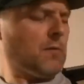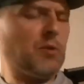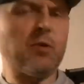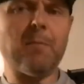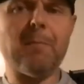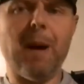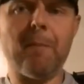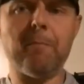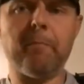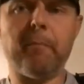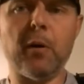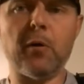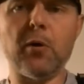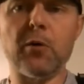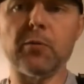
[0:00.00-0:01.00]
my
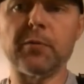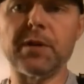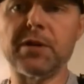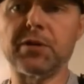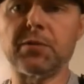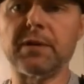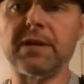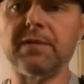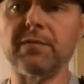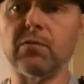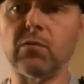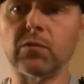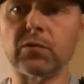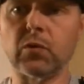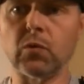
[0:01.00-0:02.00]
bow retrieval
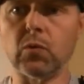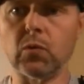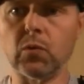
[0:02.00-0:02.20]
tool.